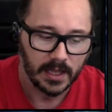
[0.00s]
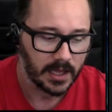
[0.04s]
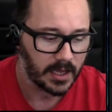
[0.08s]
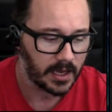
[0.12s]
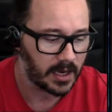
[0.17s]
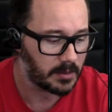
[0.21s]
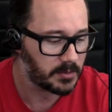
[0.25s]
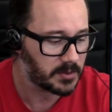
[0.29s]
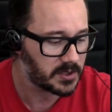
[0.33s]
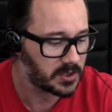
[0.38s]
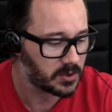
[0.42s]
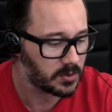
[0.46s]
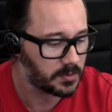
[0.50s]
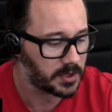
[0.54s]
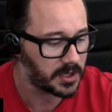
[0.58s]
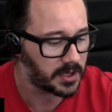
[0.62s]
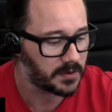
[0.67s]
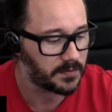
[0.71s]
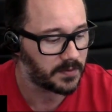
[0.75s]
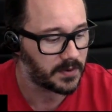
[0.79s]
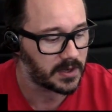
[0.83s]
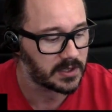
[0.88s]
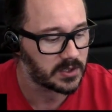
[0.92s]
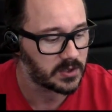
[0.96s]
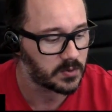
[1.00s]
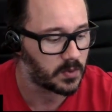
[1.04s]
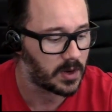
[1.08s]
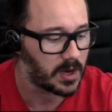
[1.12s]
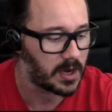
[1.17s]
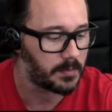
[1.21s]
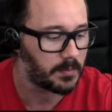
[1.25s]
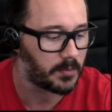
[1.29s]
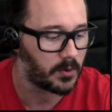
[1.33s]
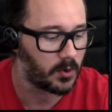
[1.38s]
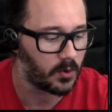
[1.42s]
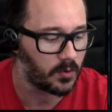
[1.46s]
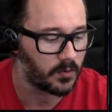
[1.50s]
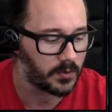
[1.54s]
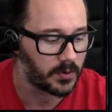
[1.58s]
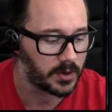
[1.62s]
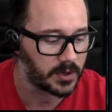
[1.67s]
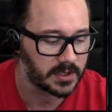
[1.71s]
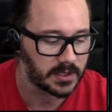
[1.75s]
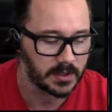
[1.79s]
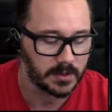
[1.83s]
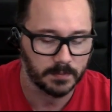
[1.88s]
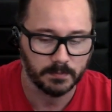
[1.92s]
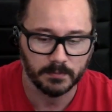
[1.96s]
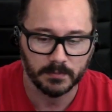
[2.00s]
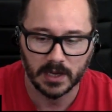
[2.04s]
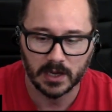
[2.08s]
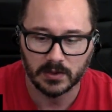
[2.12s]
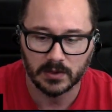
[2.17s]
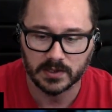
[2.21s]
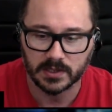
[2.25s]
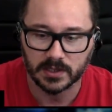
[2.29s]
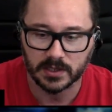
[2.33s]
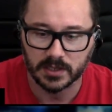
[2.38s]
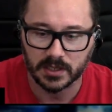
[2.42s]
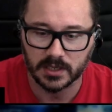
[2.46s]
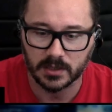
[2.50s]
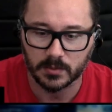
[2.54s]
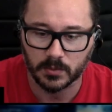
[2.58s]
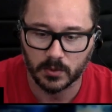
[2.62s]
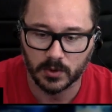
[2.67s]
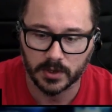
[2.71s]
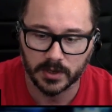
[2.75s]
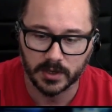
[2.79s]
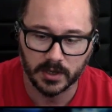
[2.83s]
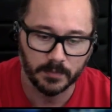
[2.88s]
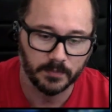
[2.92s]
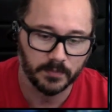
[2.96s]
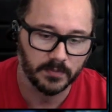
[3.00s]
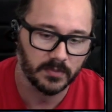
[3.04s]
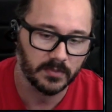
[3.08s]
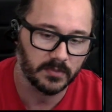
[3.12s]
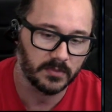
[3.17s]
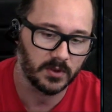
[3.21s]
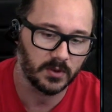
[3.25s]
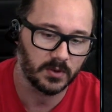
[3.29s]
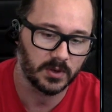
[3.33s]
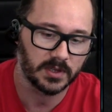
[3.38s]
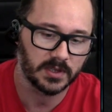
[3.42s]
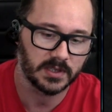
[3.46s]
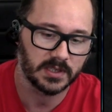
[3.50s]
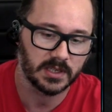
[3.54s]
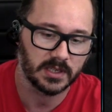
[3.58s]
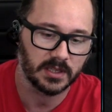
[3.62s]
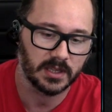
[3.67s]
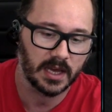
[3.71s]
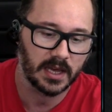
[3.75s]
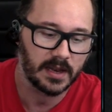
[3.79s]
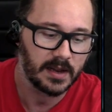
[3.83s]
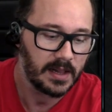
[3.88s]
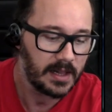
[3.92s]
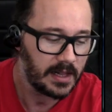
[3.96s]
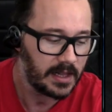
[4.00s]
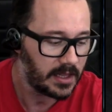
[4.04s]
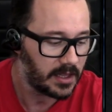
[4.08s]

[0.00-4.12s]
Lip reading: And I'm assuming if I swap over to mouse and keyboard, yep, you can see that.